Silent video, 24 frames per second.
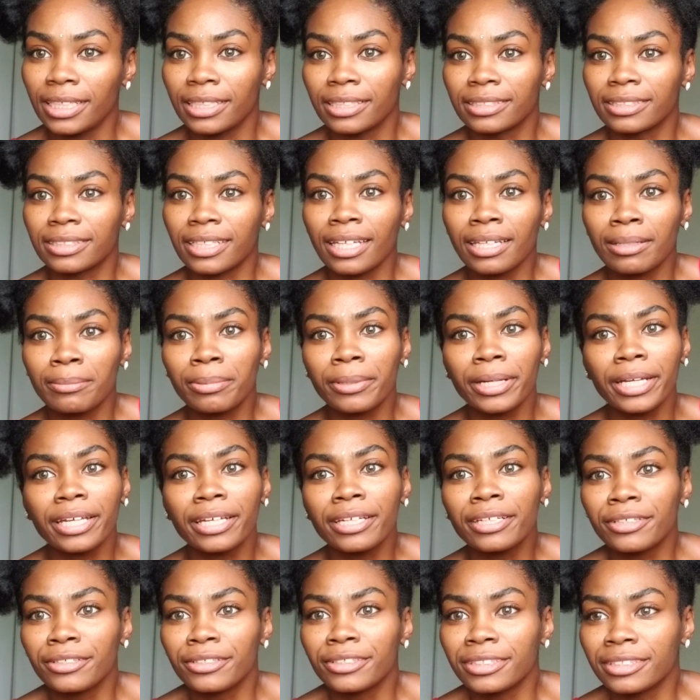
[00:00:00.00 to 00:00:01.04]

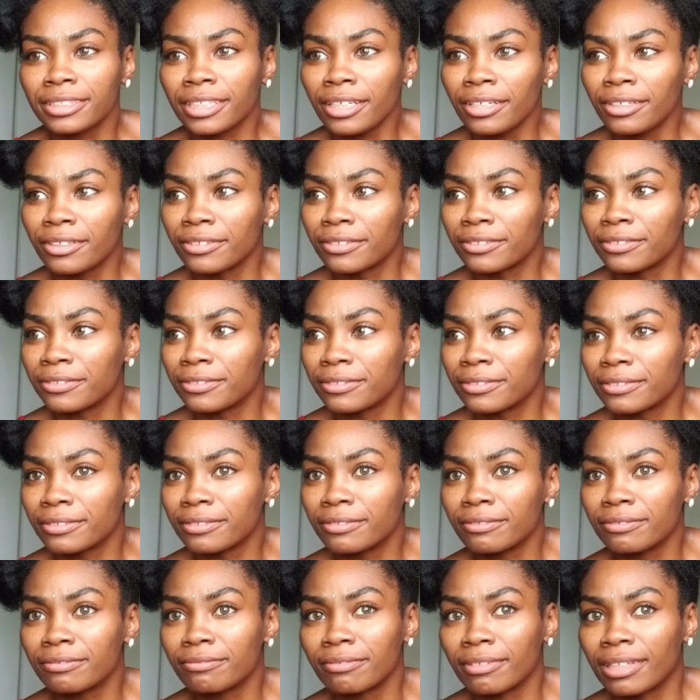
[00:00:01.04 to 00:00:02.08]
celebrating yourself,
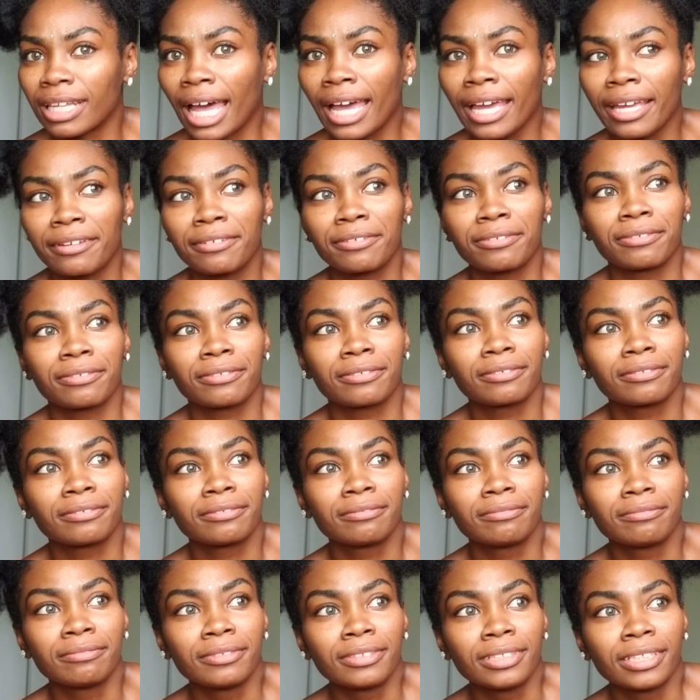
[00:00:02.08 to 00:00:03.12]
life.
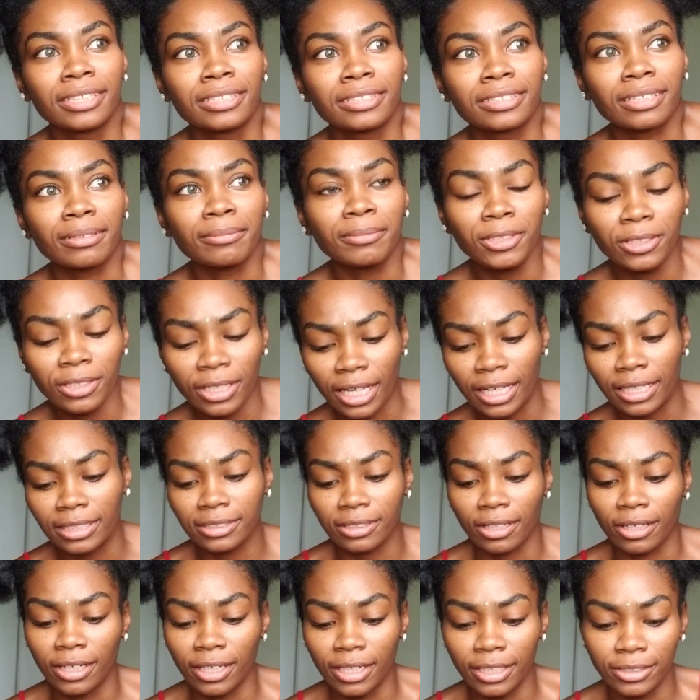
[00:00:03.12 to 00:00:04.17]
Some of you guys
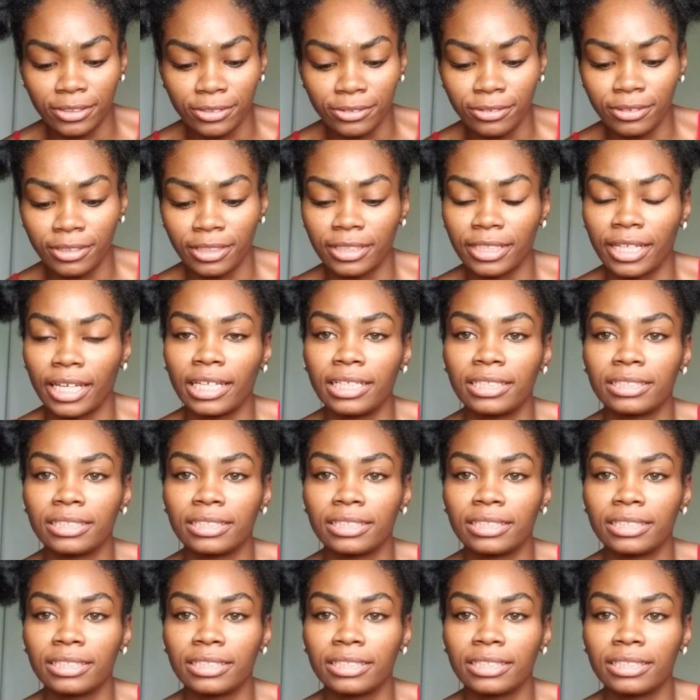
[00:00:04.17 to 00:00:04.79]
are doing that,